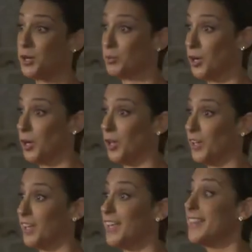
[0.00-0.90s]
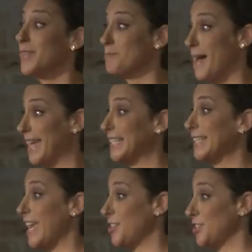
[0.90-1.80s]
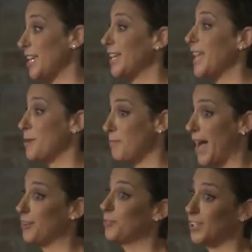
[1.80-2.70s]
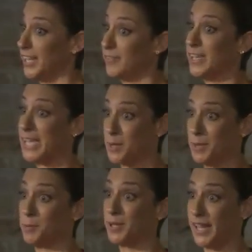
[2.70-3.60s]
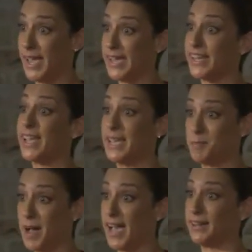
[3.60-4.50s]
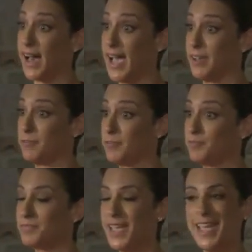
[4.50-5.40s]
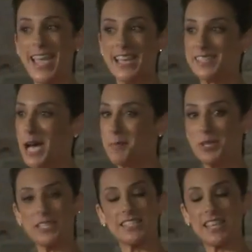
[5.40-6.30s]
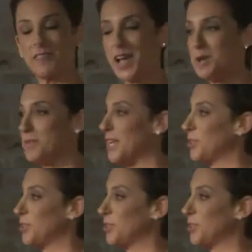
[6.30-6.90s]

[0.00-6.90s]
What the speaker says: role that meditation and mindful living had been playing in my life. It's almost as if I had been in